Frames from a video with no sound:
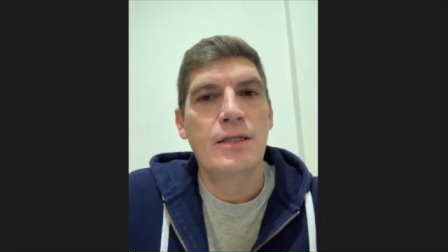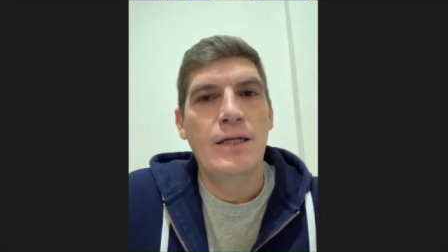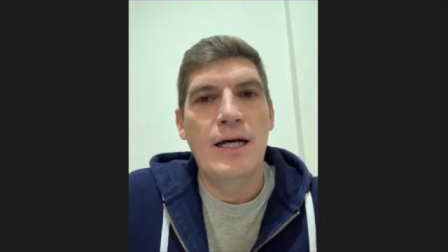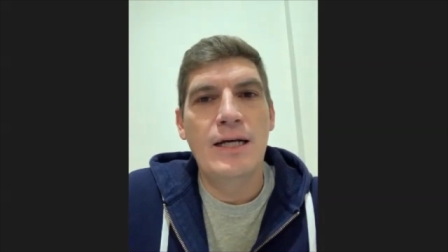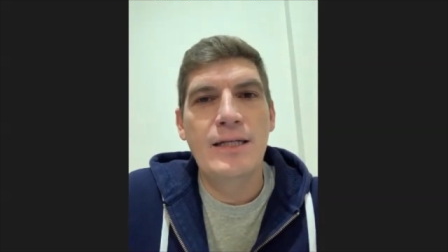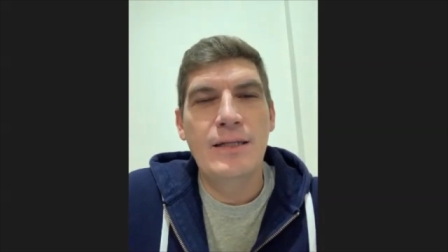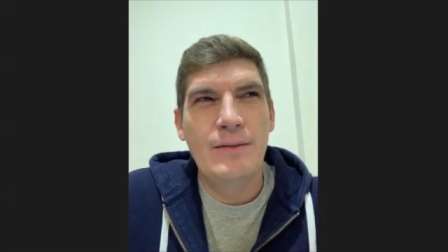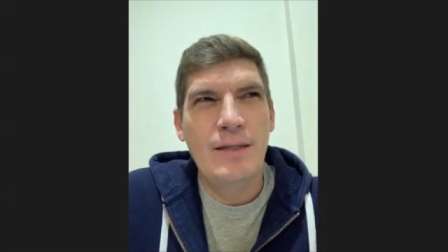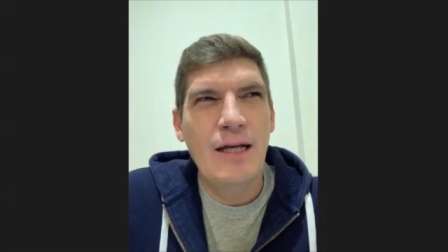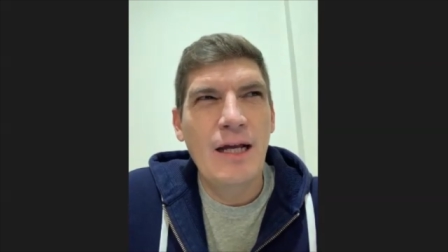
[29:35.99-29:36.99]
I had a,
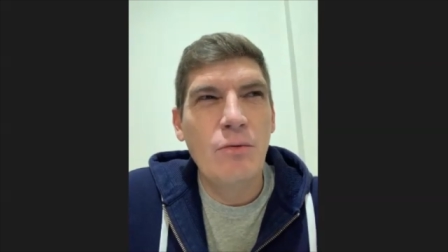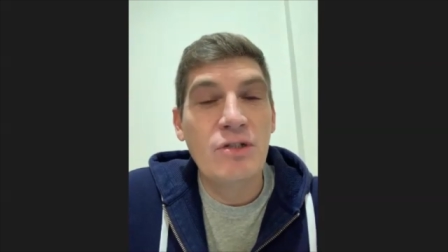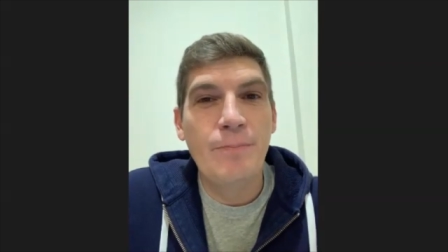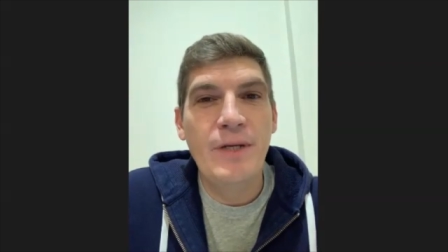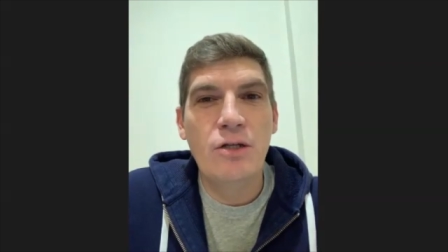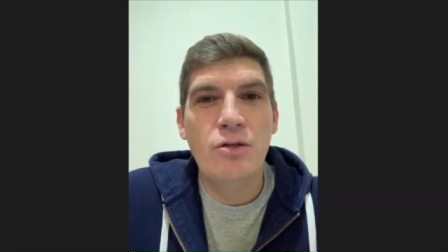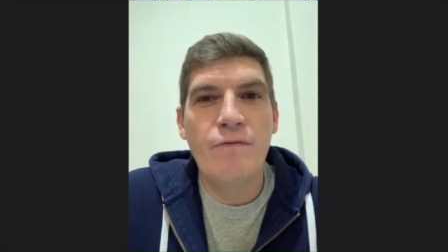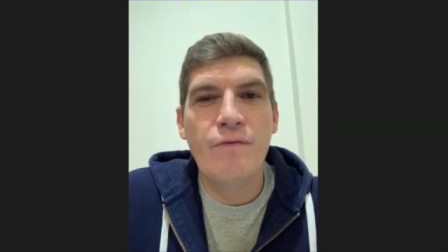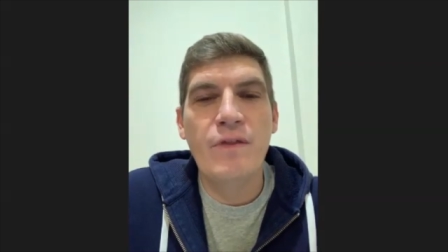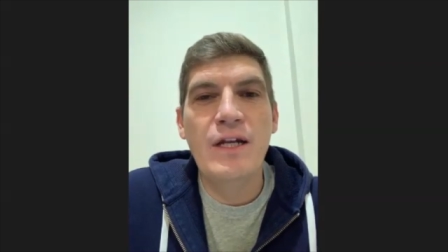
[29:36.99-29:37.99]
uh, was a period of
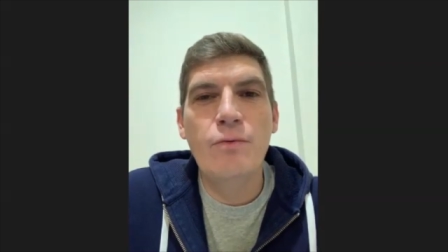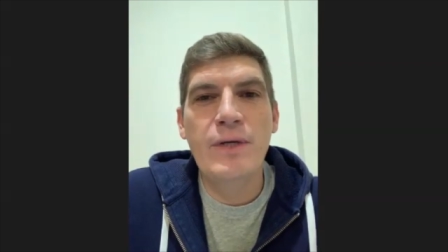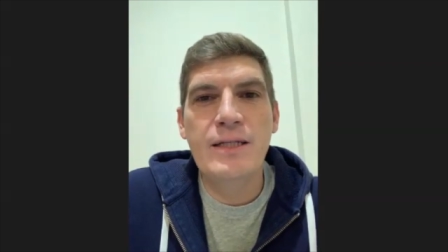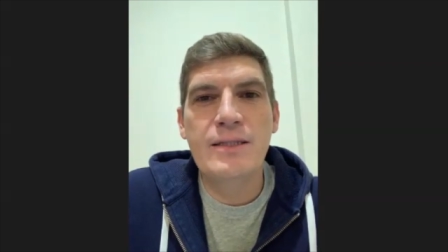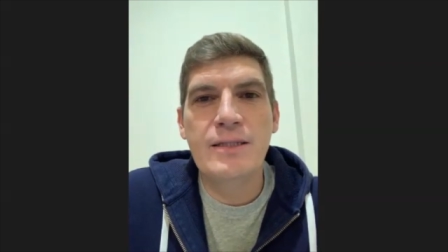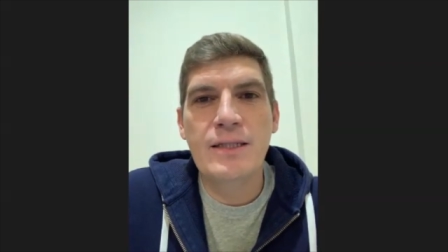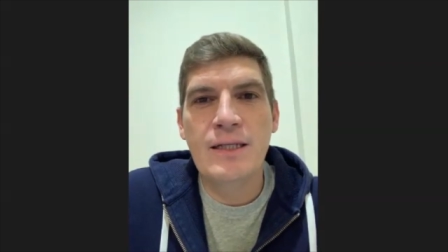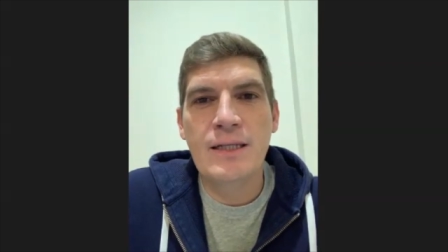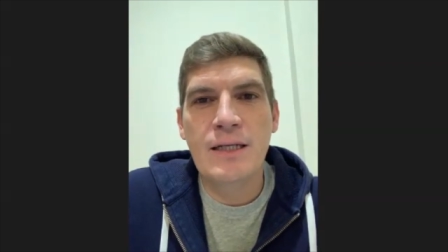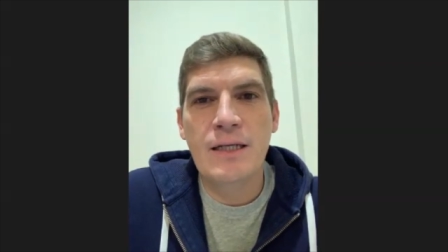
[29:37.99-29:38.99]
three weeks
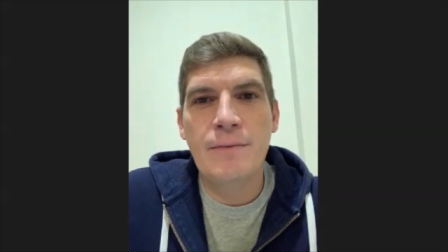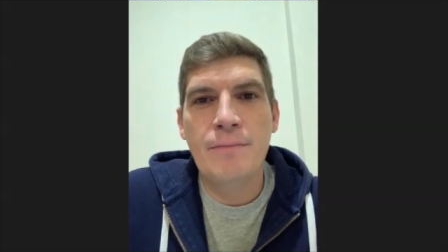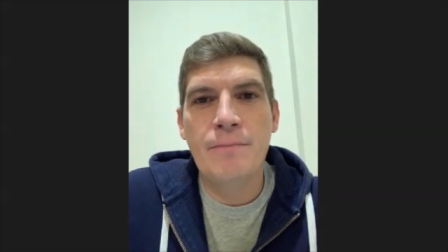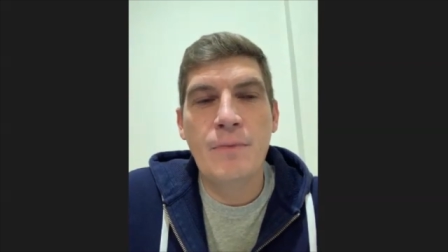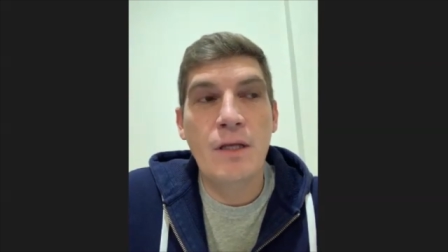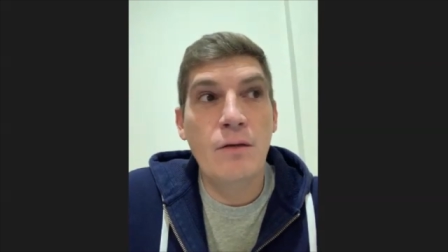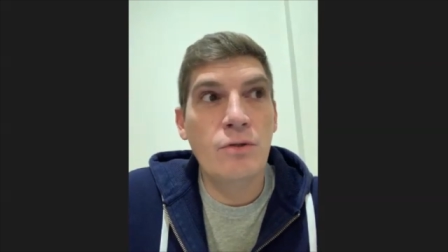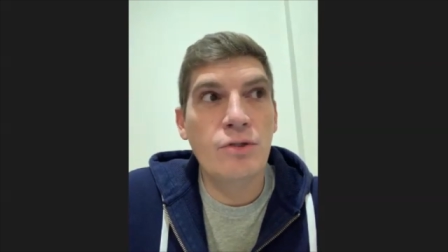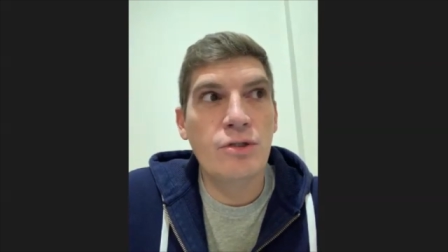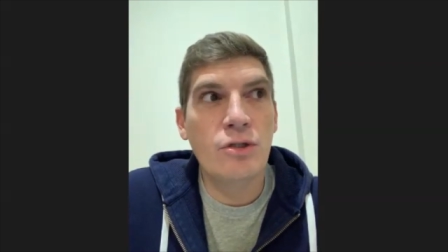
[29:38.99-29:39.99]
and um, it
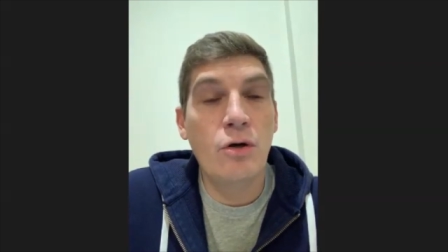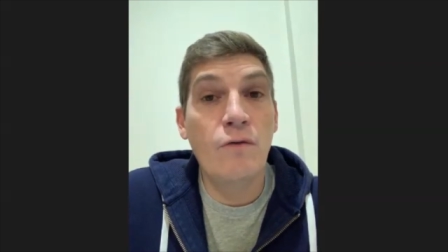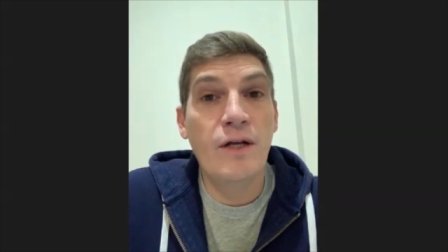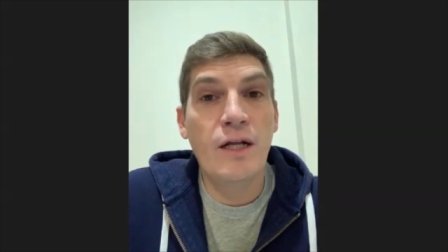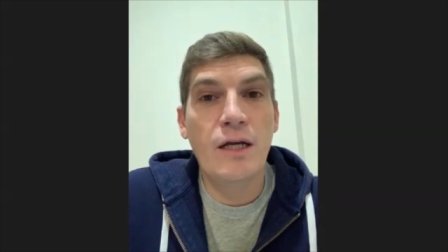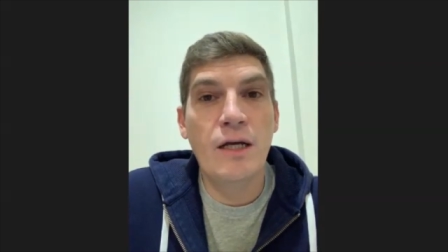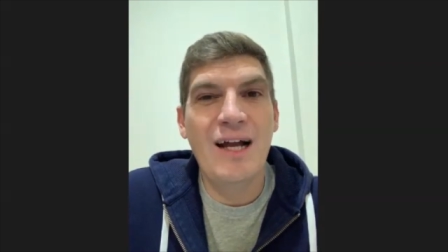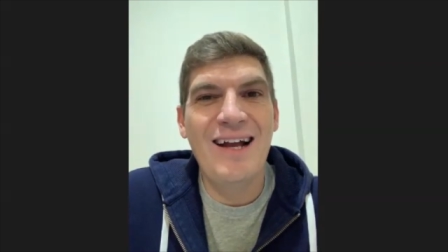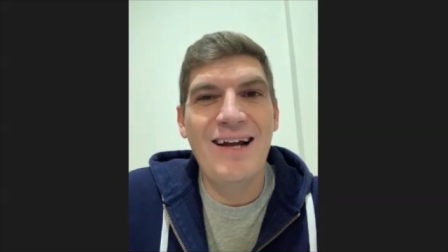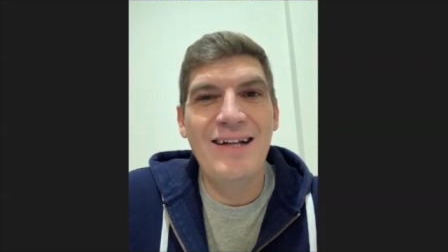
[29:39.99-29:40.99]
was over
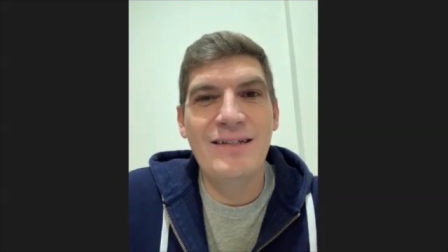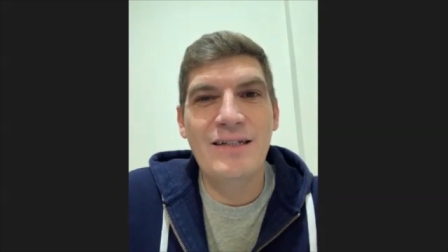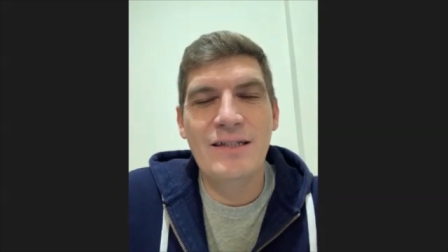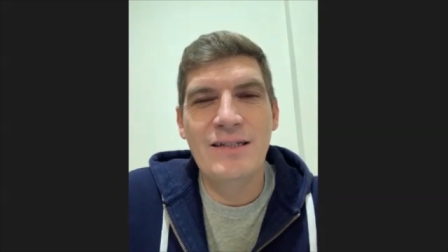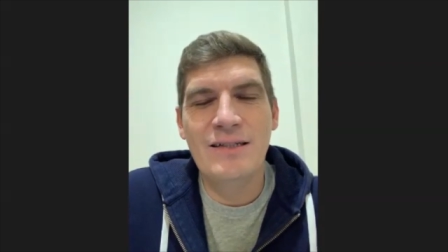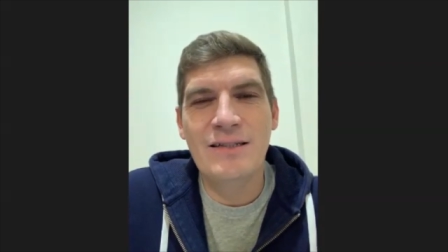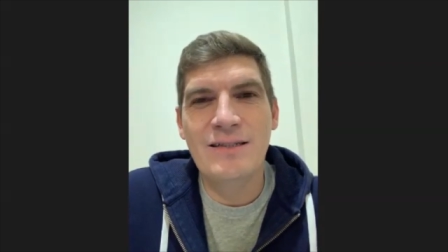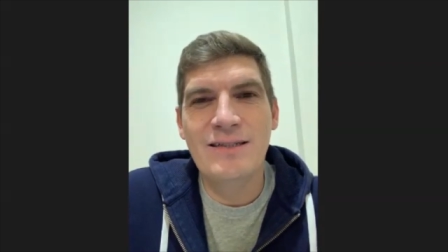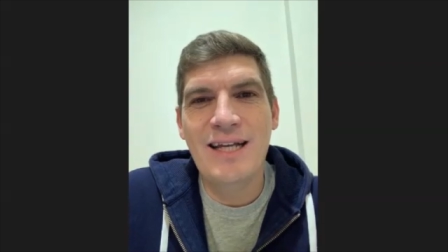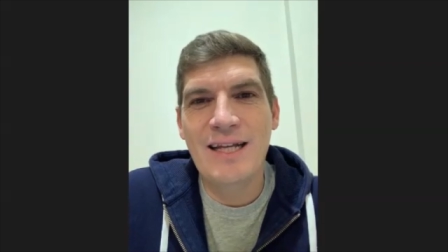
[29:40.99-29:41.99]
uh,
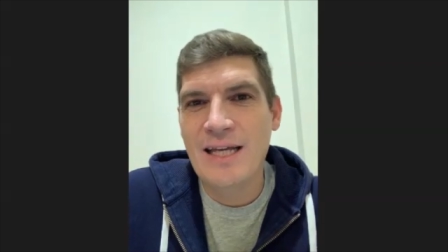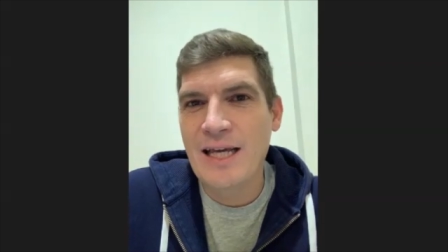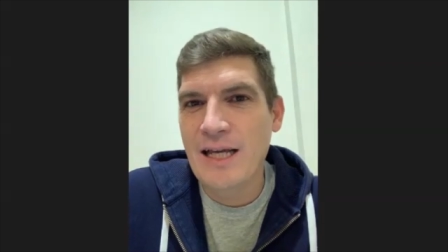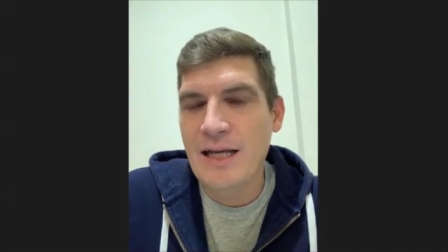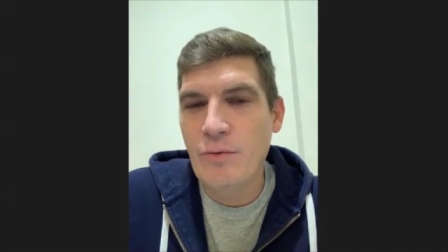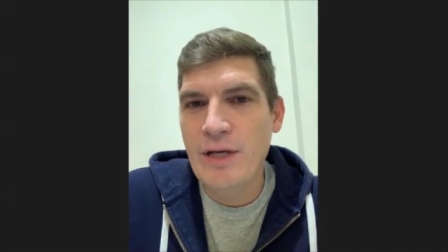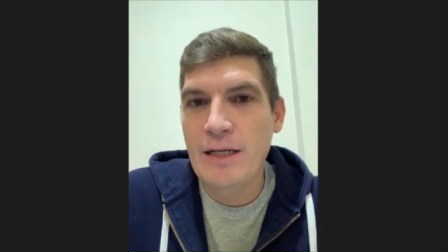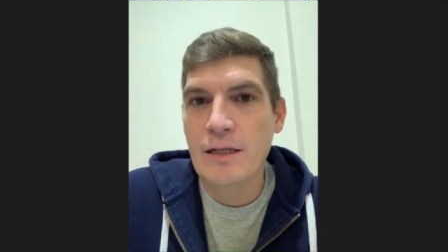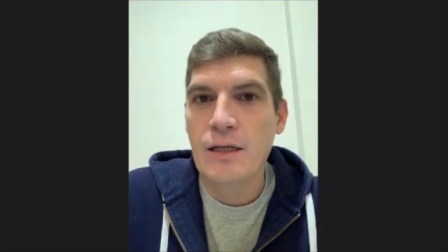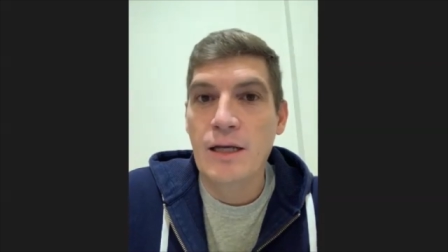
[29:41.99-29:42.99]
110k a week.
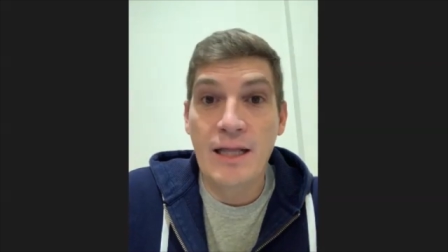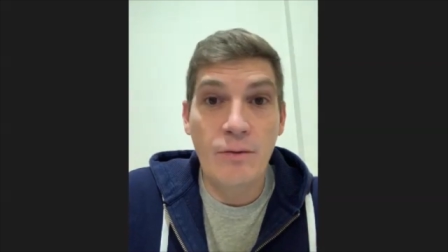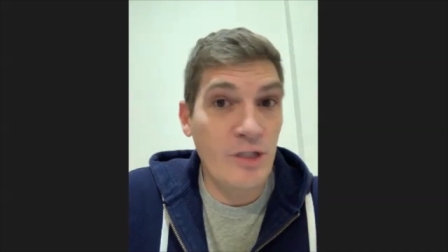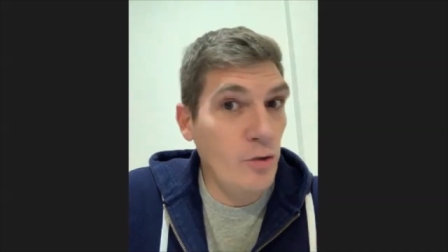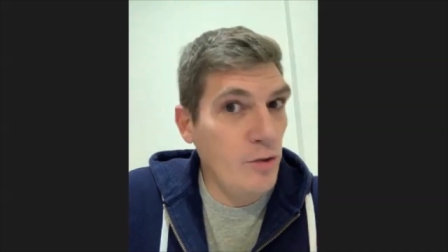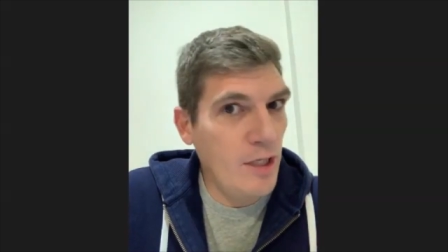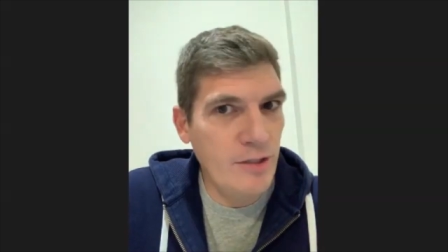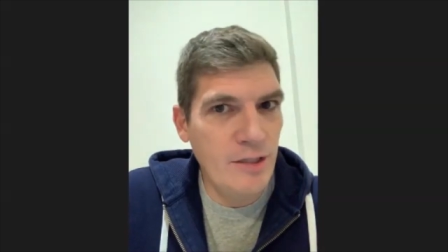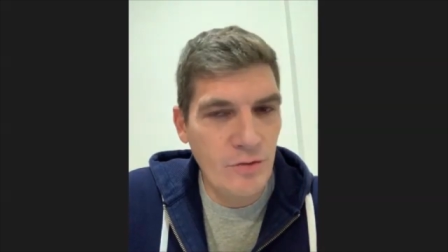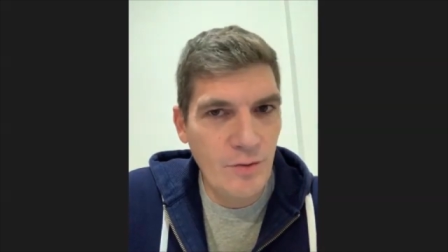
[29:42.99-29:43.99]
That was in
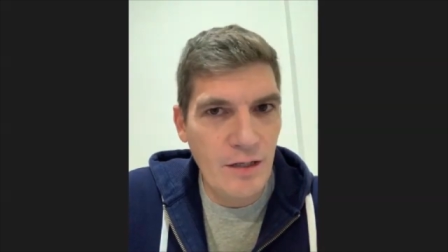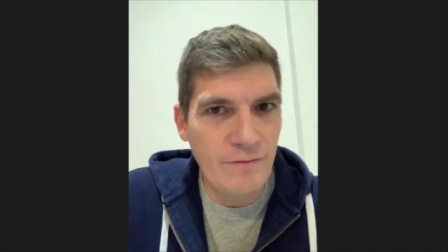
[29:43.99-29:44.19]
2012.